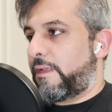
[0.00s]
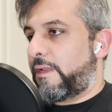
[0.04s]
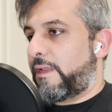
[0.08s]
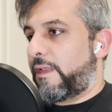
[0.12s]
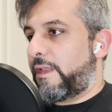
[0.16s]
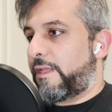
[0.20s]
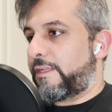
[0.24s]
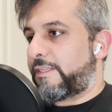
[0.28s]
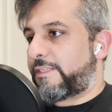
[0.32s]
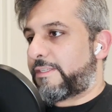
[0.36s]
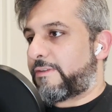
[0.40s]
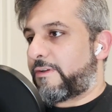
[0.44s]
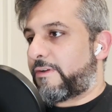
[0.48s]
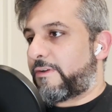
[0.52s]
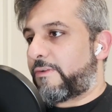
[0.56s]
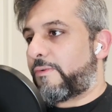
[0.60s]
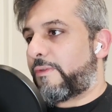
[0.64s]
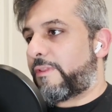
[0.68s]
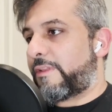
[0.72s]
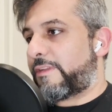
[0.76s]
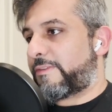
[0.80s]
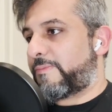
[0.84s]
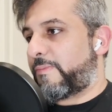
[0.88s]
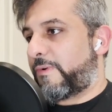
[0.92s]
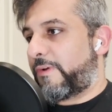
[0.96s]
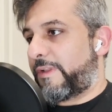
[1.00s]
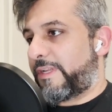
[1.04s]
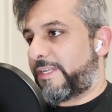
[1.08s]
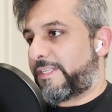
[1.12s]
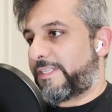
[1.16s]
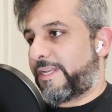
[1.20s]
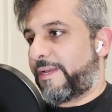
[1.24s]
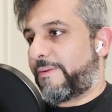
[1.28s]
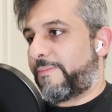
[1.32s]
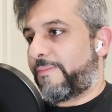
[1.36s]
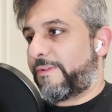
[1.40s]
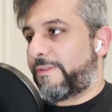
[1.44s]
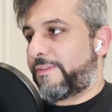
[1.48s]
Let's start with a small
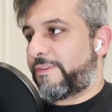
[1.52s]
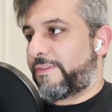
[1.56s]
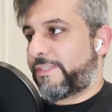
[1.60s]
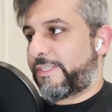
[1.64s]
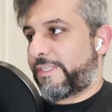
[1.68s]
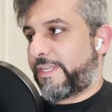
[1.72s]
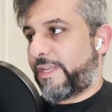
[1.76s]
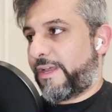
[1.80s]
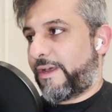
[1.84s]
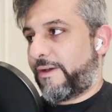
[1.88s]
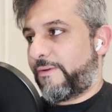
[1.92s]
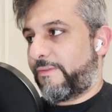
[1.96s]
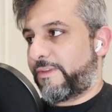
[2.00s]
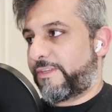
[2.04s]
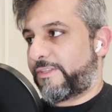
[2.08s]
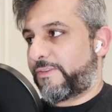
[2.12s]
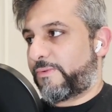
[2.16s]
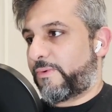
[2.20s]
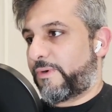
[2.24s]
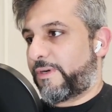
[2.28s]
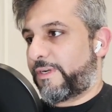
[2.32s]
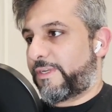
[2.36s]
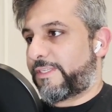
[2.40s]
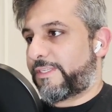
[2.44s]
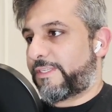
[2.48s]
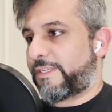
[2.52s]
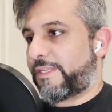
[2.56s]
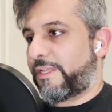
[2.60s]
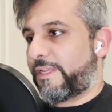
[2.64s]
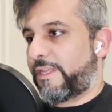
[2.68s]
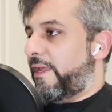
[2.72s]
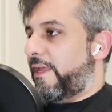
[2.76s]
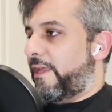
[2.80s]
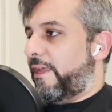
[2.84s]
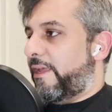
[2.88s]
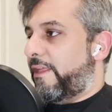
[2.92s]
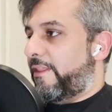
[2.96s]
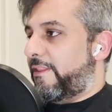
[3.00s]
example to see how this works.
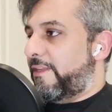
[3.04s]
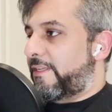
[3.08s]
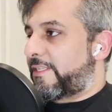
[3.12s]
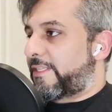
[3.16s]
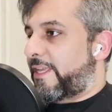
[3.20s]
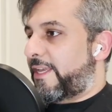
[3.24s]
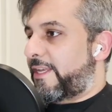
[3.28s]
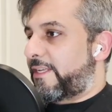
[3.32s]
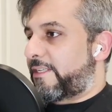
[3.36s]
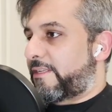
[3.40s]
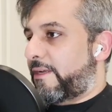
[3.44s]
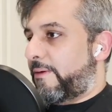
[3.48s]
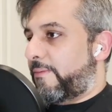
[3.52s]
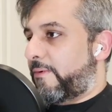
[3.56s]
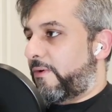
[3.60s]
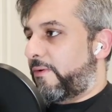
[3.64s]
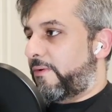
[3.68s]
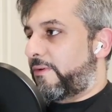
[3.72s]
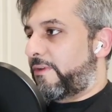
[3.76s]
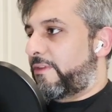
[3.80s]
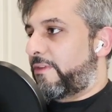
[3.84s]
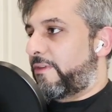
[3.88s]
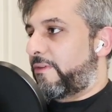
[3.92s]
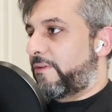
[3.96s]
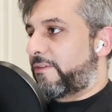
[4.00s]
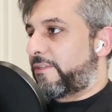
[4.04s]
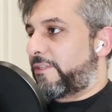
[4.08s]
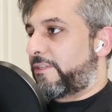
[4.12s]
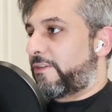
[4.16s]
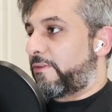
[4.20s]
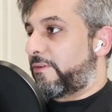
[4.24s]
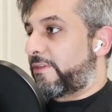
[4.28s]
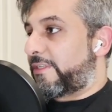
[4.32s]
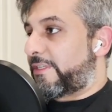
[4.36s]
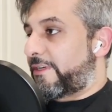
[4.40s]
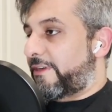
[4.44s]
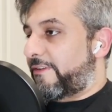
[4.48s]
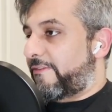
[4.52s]
In this case I'm going to use
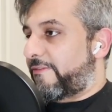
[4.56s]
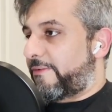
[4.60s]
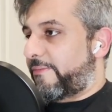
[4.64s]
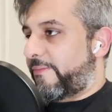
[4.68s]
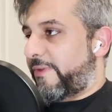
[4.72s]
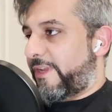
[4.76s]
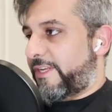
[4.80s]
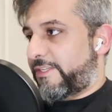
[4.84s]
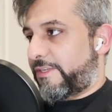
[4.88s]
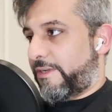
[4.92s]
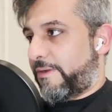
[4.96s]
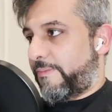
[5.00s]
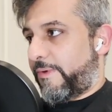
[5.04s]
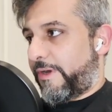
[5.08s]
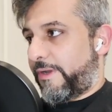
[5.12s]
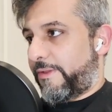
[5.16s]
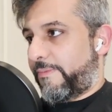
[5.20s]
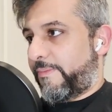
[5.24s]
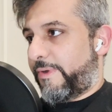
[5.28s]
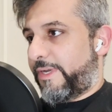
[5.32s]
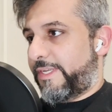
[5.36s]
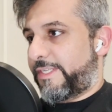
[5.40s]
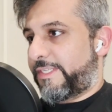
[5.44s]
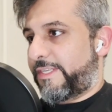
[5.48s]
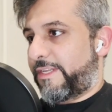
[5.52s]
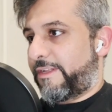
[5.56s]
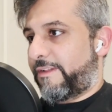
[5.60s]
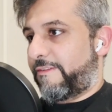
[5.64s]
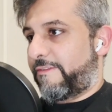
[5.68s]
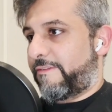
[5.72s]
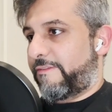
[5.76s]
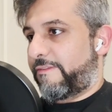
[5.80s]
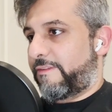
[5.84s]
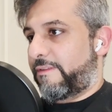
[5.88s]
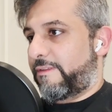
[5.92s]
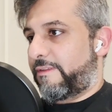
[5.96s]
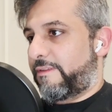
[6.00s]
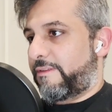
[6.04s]
user information about
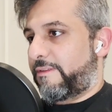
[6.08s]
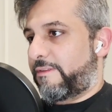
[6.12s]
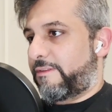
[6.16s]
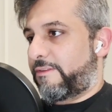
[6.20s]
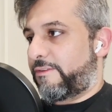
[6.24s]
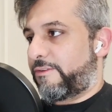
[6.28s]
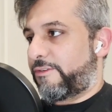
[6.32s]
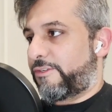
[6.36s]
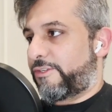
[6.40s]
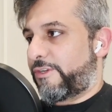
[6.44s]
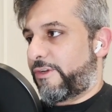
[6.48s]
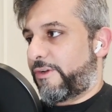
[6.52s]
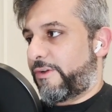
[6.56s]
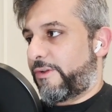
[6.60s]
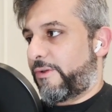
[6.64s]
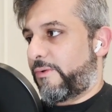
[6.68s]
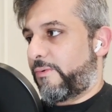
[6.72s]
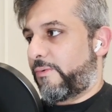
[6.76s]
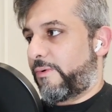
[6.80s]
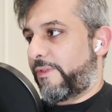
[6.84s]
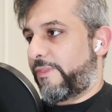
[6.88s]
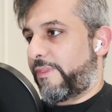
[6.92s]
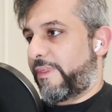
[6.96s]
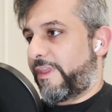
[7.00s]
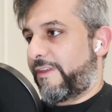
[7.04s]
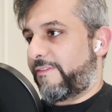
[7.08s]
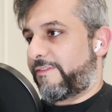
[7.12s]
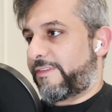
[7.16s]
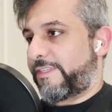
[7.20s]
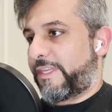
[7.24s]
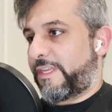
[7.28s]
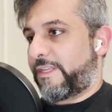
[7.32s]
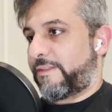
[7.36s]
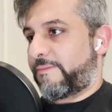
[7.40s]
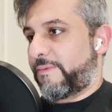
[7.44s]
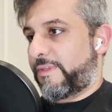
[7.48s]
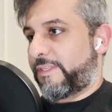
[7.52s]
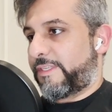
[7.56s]
myself to show you what the if
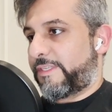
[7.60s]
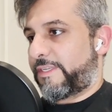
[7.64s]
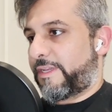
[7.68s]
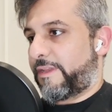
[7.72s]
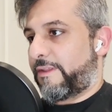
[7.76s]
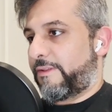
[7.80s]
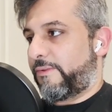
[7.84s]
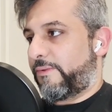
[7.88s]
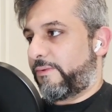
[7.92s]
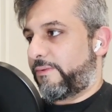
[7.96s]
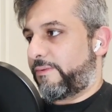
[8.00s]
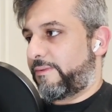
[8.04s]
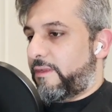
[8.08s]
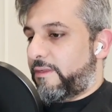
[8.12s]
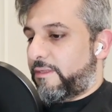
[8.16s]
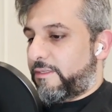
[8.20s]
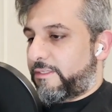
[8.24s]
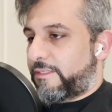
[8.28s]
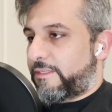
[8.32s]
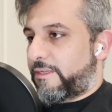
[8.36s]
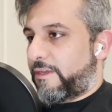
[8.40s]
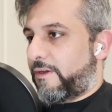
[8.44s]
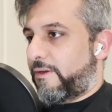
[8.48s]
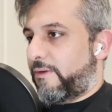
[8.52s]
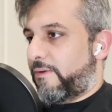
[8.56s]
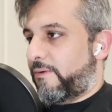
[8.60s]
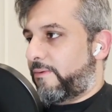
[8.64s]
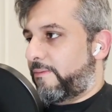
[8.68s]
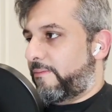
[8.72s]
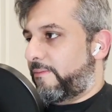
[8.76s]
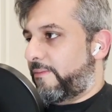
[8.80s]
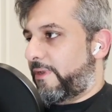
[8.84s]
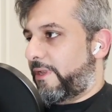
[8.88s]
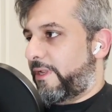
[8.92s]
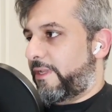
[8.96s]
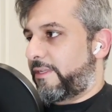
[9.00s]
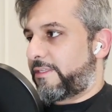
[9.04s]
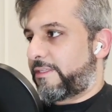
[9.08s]
statements can do. So
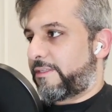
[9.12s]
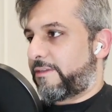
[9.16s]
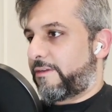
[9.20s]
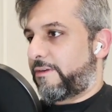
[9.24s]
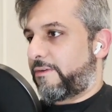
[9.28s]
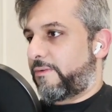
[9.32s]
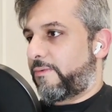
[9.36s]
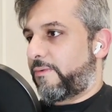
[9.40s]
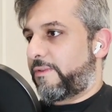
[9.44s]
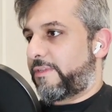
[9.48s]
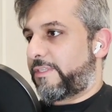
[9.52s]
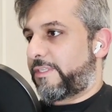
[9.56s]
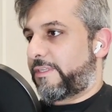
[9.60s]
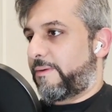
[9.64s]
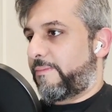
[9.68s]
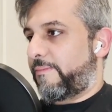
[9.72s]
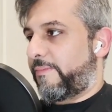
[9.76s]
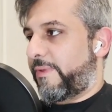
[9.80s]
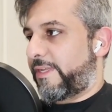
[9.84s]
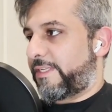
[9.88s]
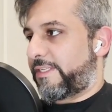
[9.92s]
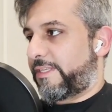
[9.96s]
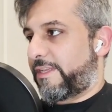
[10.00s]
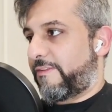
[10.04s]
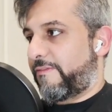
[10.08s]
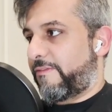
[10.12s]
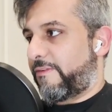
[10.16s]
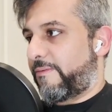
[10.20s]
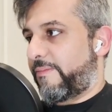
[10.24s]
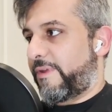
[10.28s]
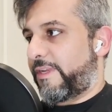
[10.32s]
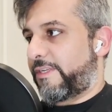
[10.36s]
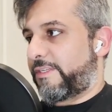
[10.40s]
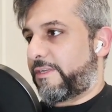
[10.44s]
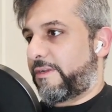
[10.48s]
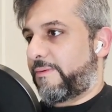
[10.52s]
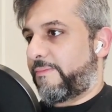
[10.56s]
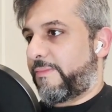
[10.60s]
let's start with some basic
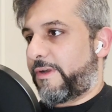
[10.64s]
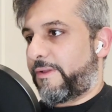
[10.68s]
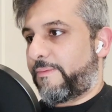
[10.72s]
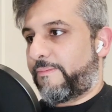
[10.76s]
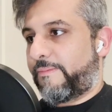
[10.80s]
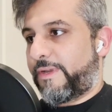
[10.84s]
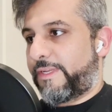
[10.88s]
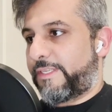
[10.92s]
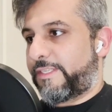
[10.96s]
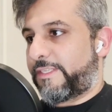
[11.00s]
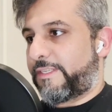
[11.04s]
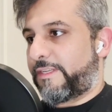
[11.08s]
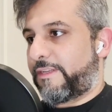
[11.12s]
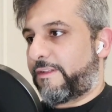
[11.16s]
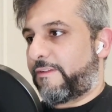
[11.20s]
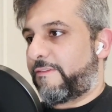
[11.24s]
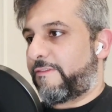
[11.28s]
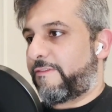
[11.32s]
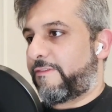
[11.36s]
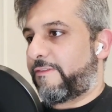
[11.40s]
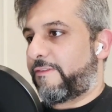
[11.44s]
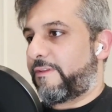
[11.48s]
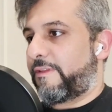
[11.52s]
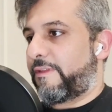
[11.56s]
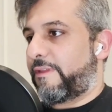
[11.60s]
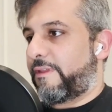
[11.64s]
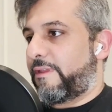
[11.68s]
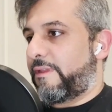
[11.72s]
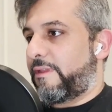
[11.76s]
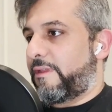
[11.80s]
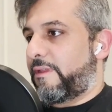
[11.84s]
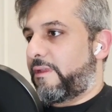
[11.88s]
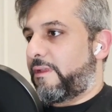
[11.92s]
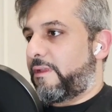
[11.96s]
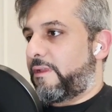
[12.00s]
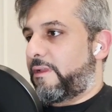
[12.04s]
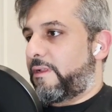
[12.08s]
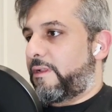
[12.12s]
information about myself.
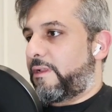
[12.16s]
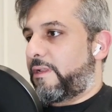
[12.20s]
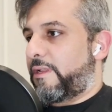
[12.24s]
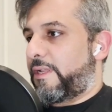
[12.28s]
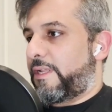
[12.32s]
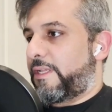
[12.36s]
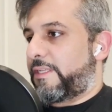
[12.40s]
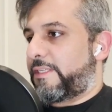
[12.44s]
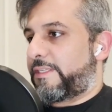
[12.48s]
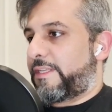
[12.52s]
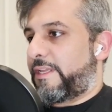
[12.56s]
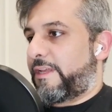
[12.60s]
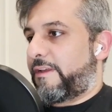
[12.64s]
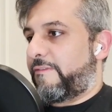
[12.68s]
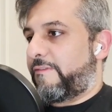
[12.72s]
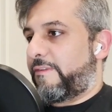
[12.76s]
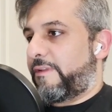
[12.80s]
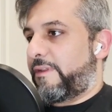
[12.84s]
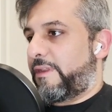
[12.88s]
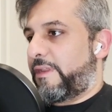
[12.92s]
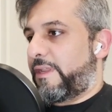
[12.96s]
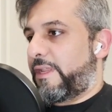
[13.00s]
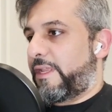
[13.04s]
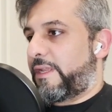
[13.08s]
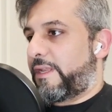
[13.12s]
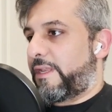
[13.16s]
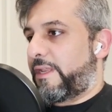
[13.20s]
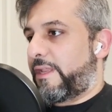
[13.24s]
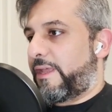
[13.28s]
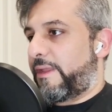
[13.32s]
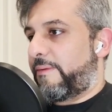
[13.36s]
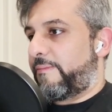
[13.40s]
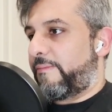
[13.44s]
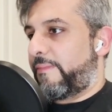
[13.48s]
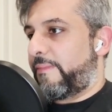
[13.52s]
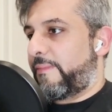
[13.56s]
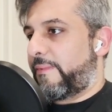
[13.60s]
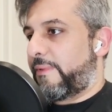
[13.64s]
Let's have a
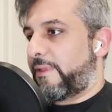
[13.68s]
nickname.